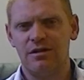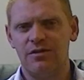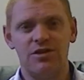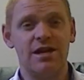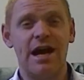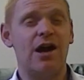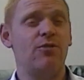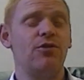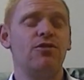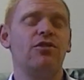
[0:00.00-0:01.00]
There's
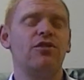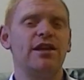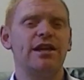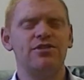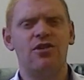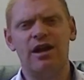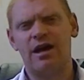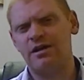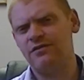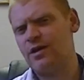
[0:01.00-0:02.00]
now nothing in your
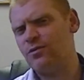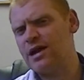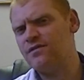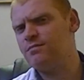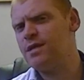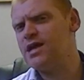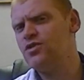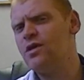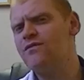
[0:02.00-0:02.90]
life that would ever make you